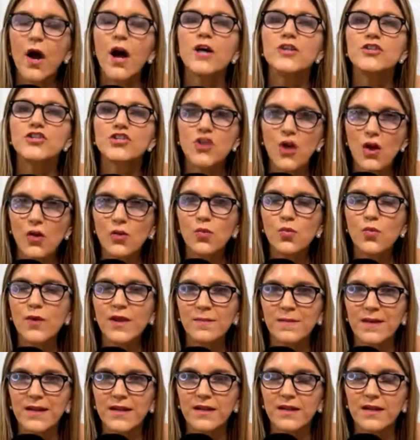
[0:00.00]
adult
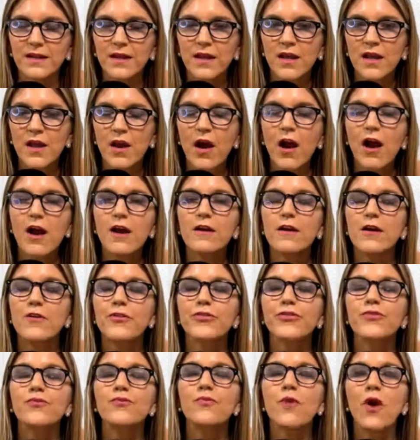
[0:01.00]
women, are
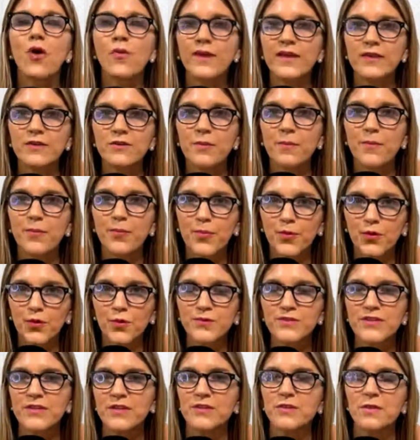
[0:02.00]
throwing their
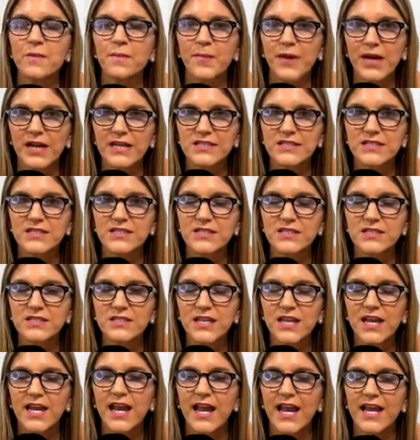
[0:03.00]
boobs in their butts
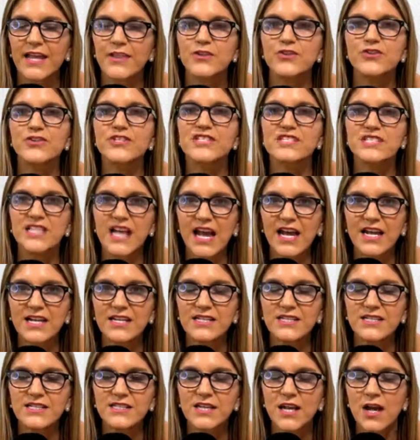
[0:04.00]
and their
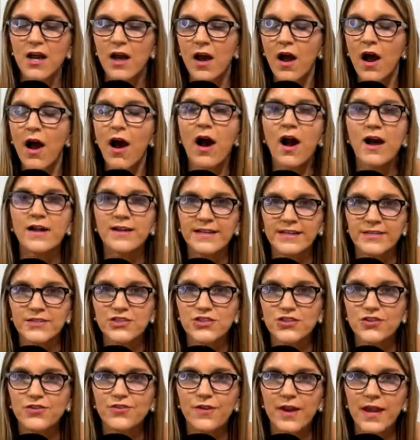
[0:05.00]
sex on
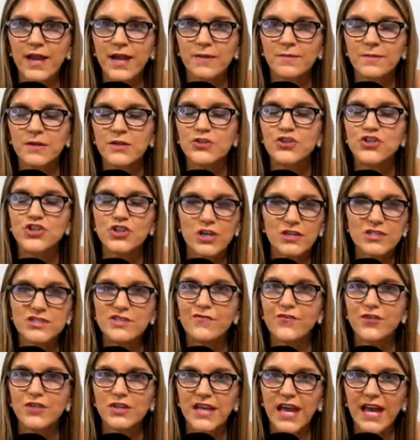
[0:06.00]
Instagram
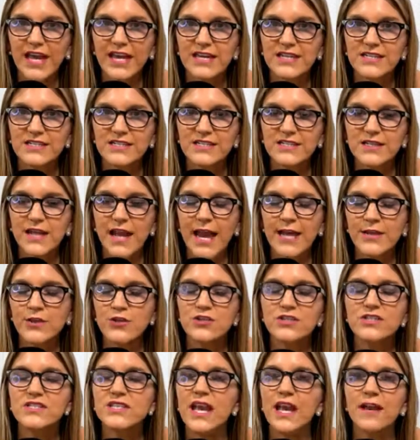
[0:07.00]
just for likes, and
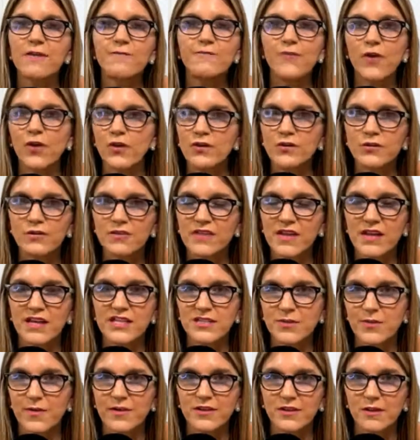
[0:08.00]
they're saying vulgar
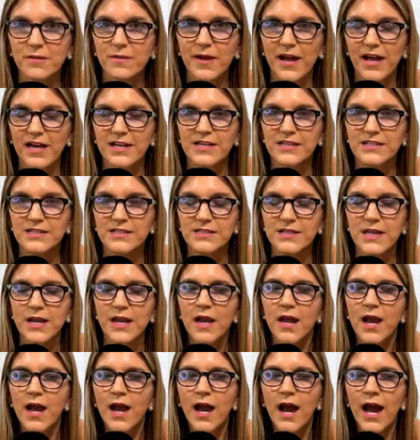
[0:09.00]
things about their bodies?
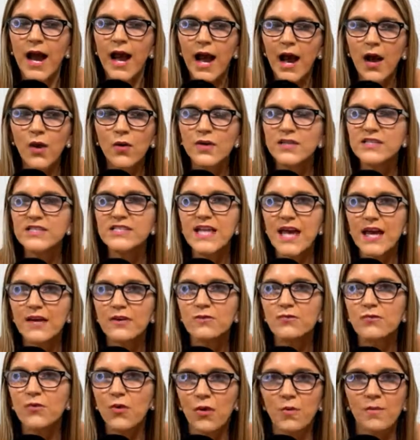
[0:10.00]
How is that
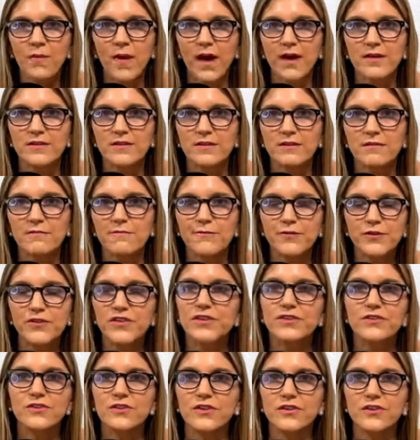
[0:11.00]
a role model for
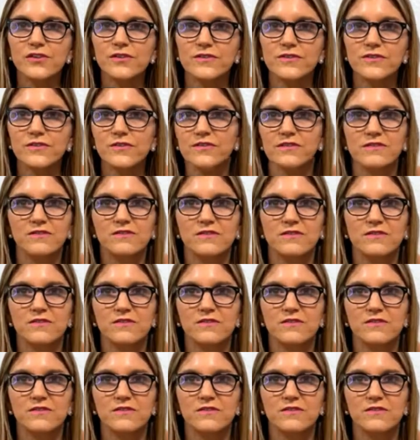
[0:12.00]
little girls?